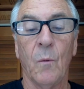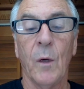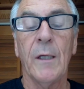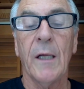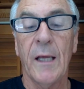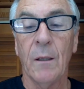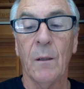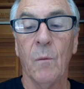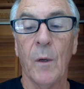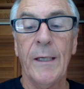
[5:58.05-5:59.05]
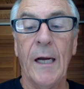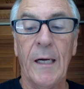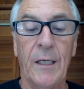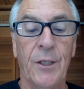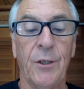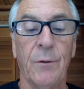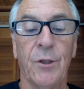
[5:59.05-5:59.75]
192,